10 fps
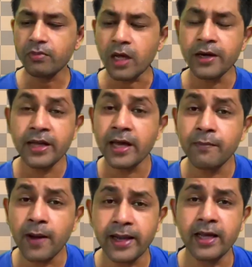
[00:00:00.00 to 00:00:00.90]
Then
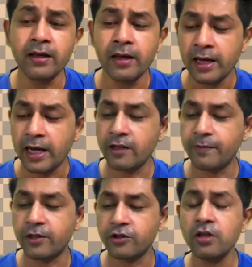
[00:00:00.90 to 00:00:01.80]
budding, it is
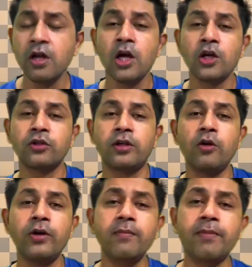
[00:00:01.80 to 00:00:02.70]
mentioned. So
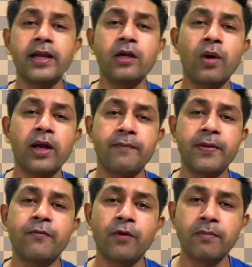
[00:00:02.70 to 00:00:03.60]
during budding, what
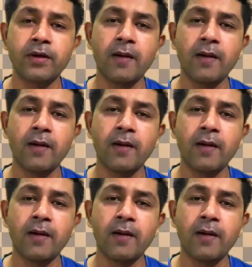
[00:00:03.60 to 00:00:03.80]
happens from the